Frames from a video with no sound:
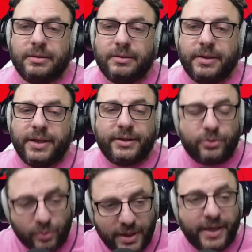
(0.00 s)
and
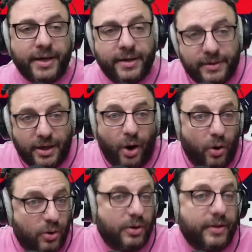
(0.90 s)
to learn
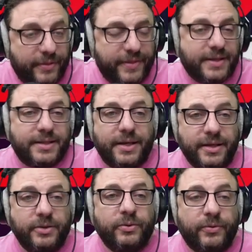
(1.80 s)
all these
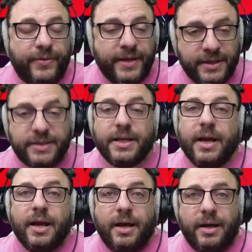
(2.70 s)
new things.
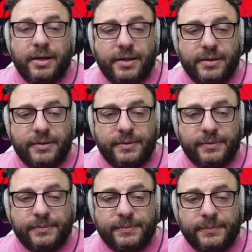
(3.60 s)

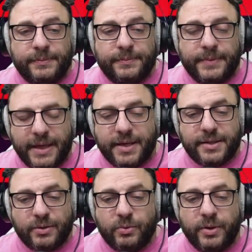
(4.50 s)

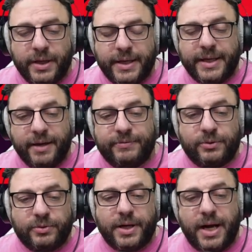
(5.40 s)
Yes, we have to
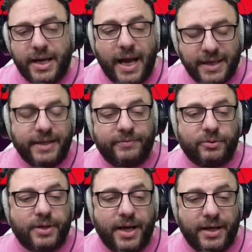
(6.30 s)
try. I have to
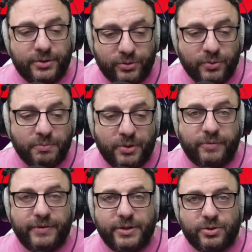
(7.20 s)
try to do more
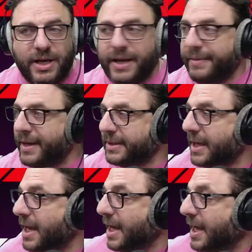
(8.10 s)
videos like that.
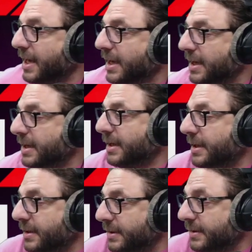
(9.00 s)

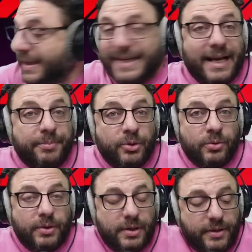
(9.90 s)
Help you.
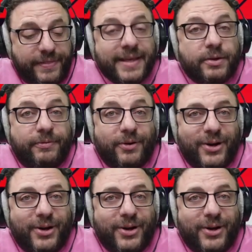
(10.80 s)
Thank you for